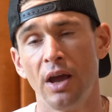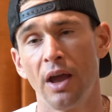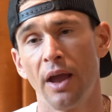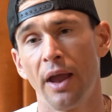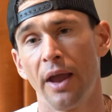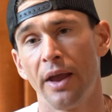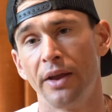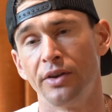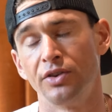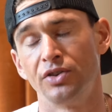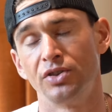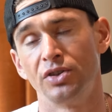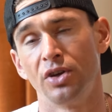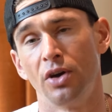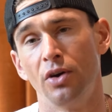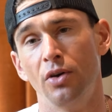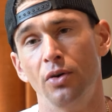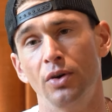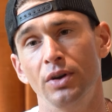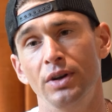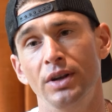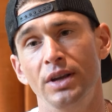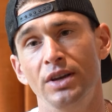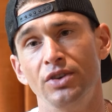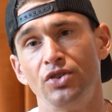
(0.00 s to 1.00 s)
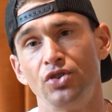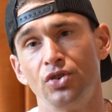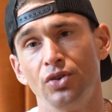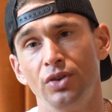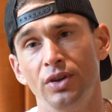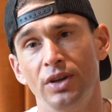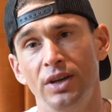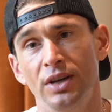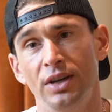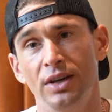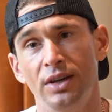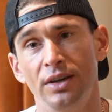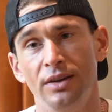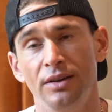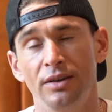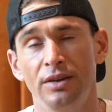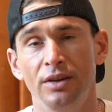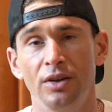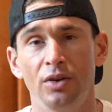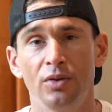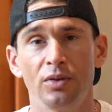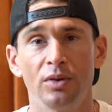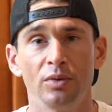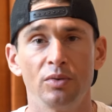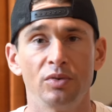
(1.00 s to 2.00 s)
and so initially, you
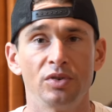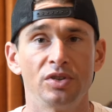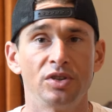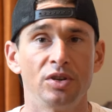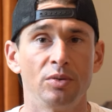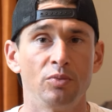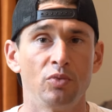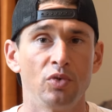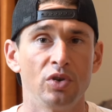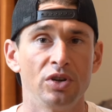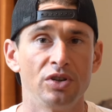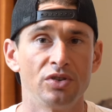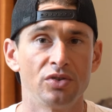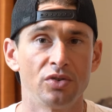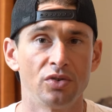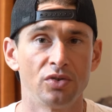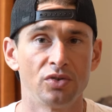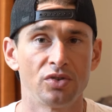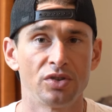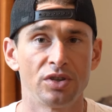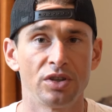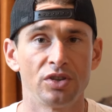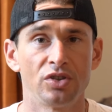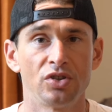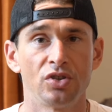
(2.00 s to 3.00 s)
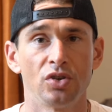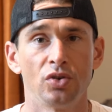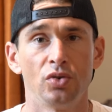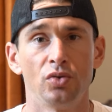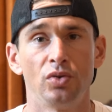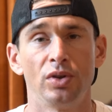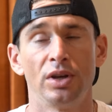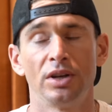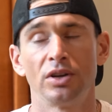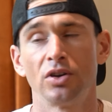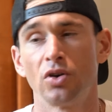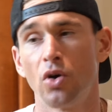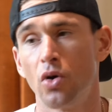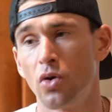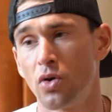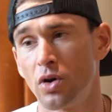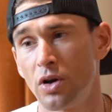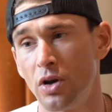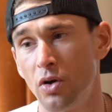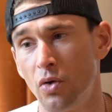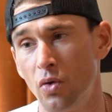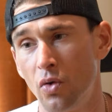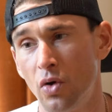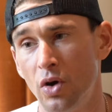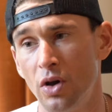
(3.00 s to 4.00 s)
know, there was some research that showed that
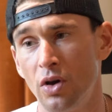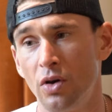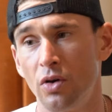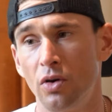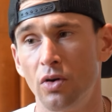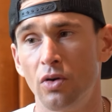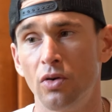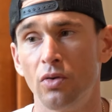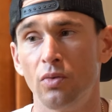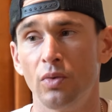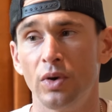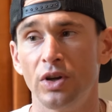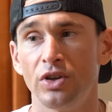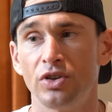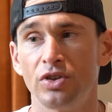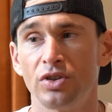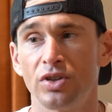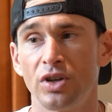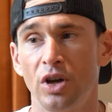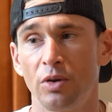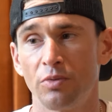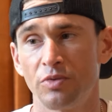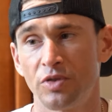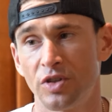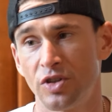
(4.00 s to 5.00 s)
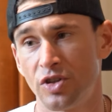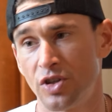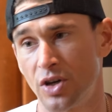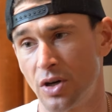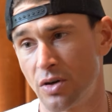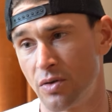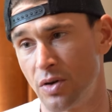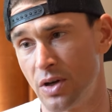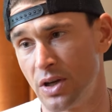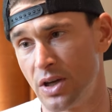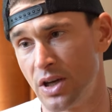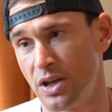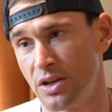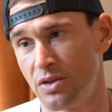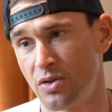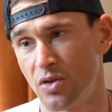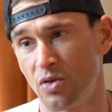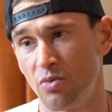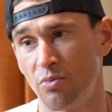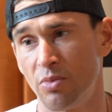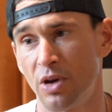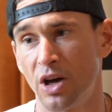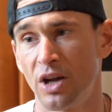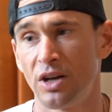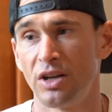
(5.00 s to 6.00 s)
coconut oil, which helps to generate
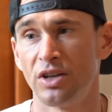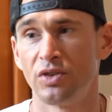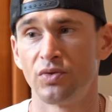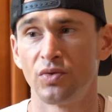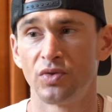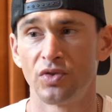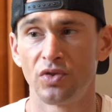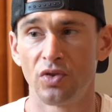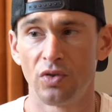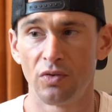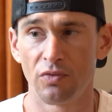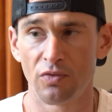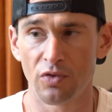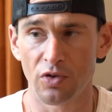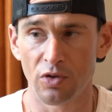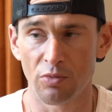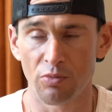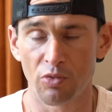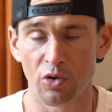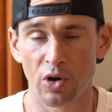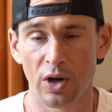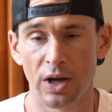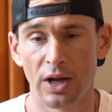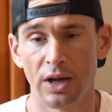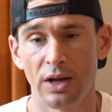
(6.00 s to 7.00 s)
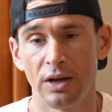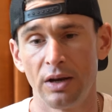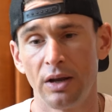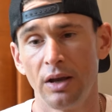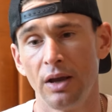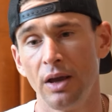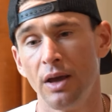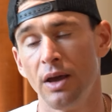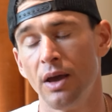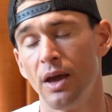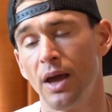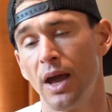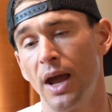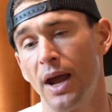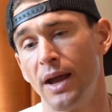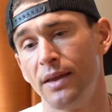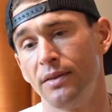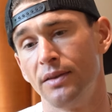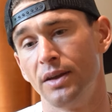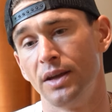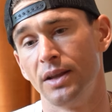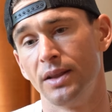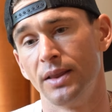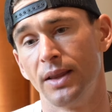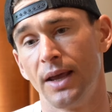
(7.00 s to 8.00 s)
ketone bodies, was good for the brain. And
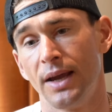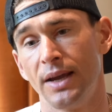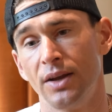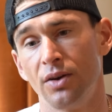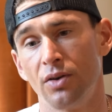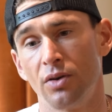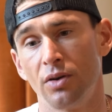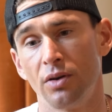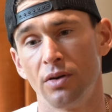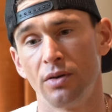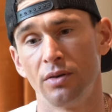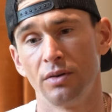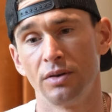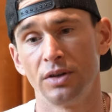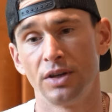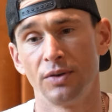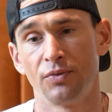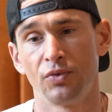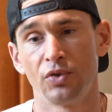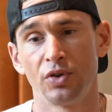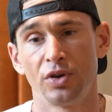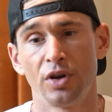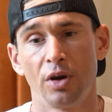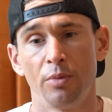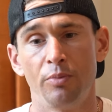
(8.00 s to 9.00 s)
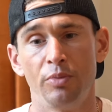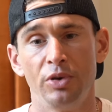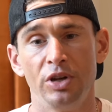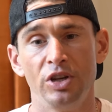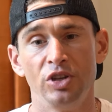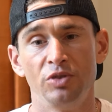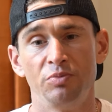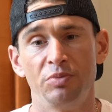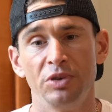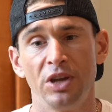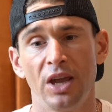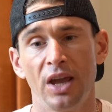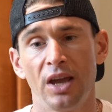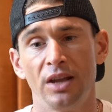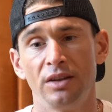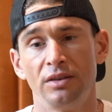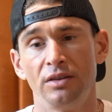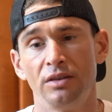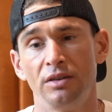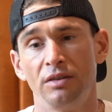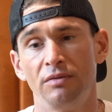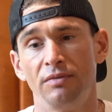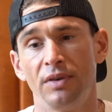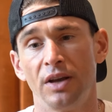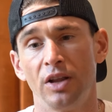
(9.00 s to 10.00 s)
then later, different companies began to
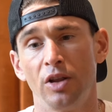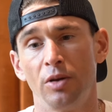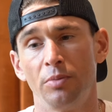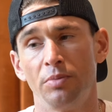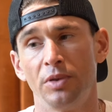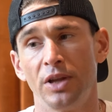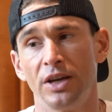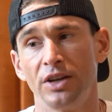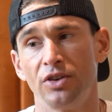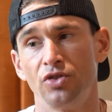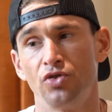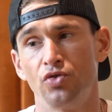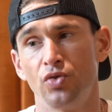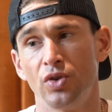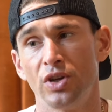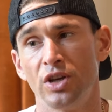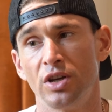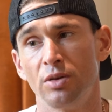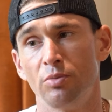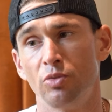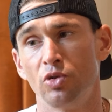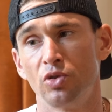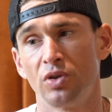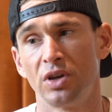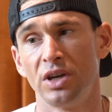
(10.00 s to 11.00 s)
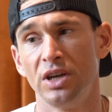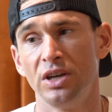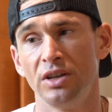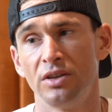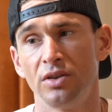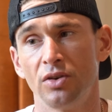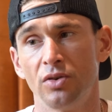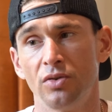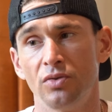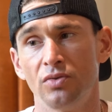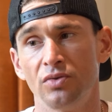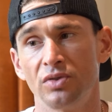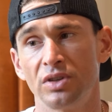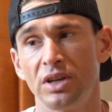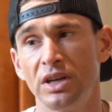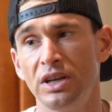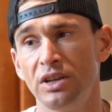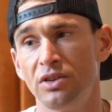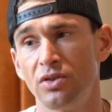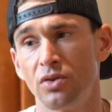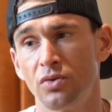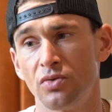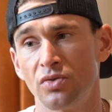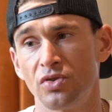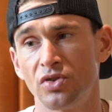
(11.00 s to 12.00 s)
develop like drinkable ketones,
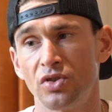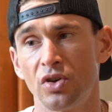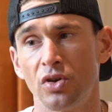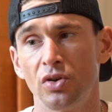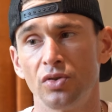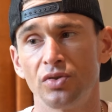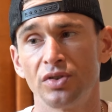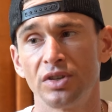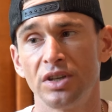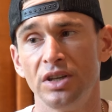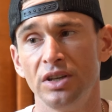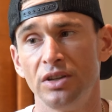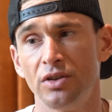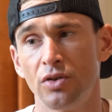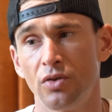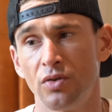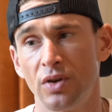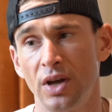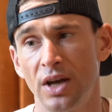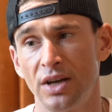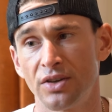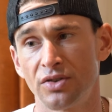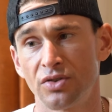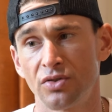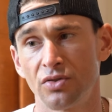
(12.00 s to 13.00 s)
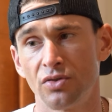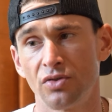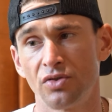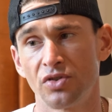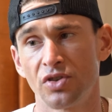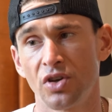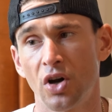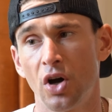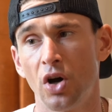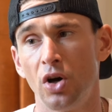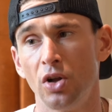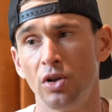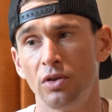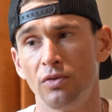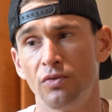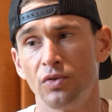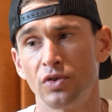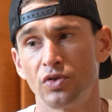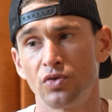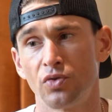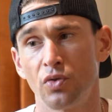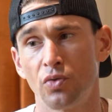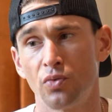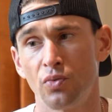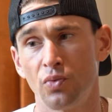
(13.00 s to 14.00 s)
ketone salts, ketone esters, all of
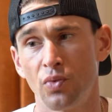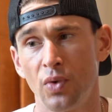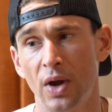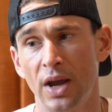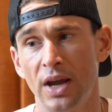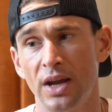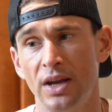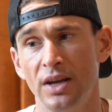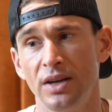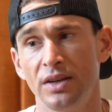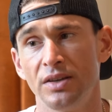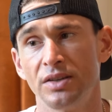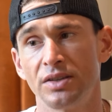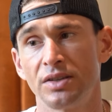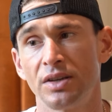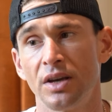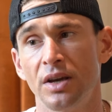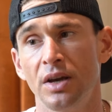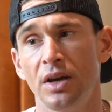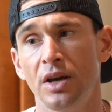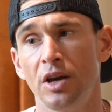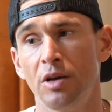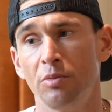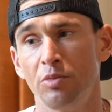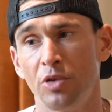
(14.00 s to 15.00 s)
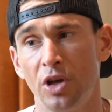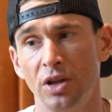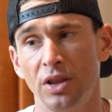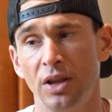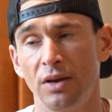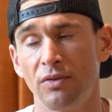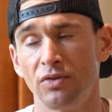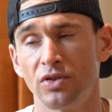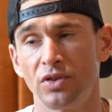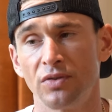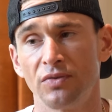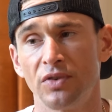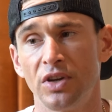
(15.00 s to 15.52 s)
which will raise blood levels of